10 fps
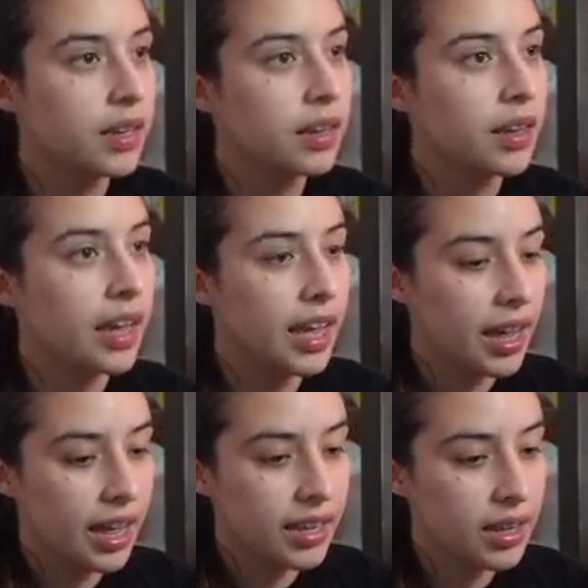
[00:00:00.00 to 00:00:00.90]

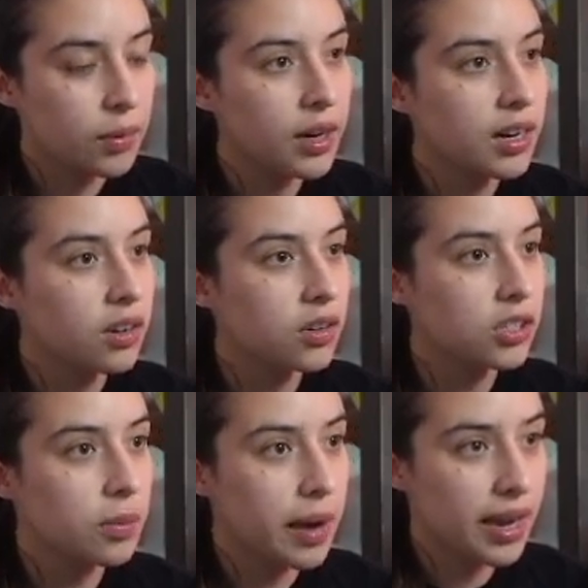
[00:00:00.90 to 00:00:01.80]
And then we're going to
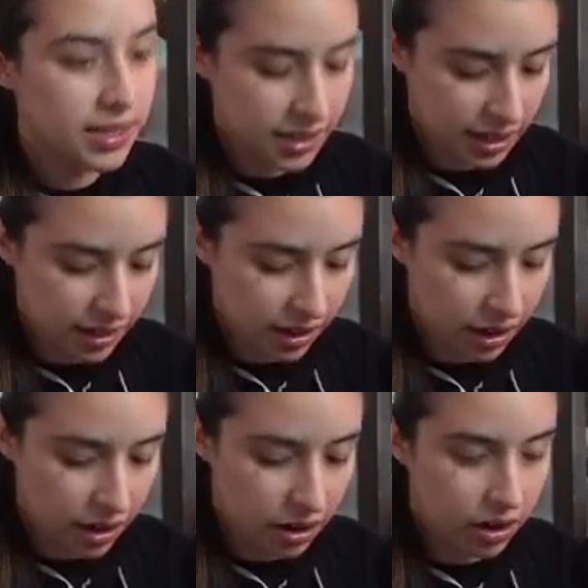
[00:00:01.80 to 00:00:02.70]
also pass in
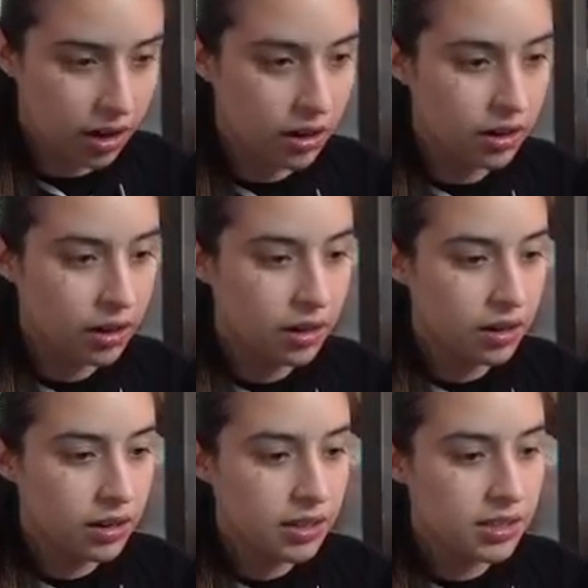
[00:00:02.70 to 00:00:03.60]
our
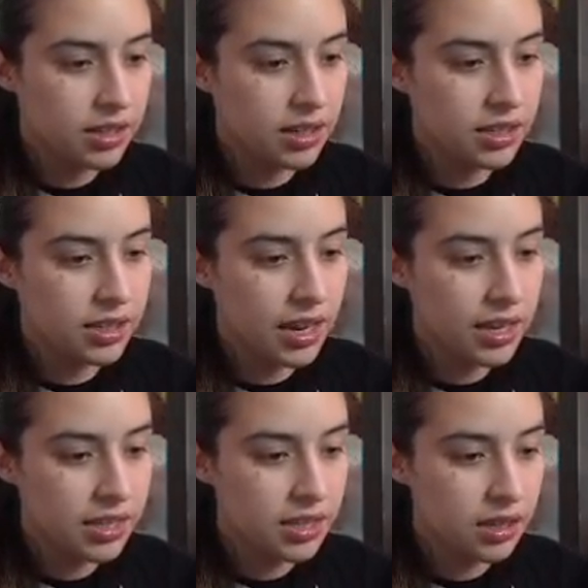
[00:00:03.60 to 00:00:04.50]

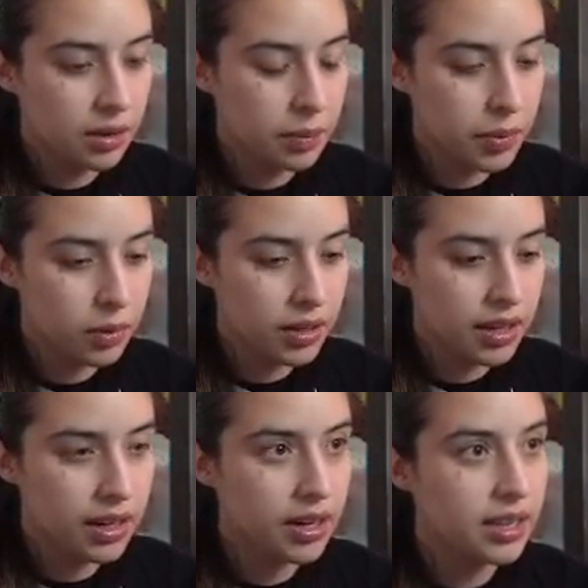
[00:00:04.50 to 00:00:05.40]
success
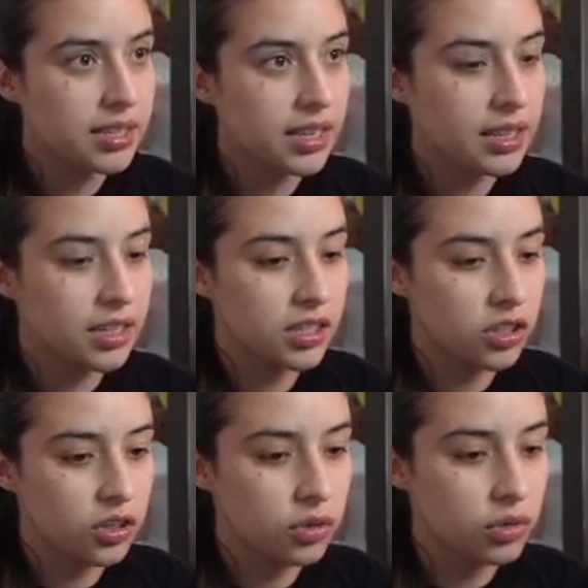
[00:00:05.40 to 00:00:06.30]
boolean and set this to
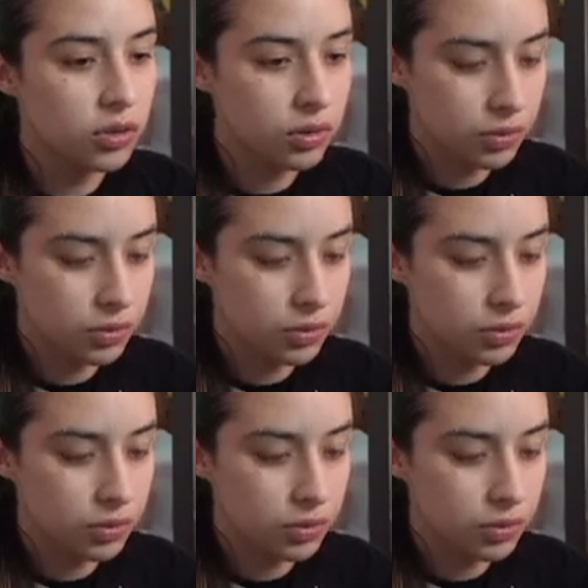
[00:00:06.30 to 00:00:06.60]
true.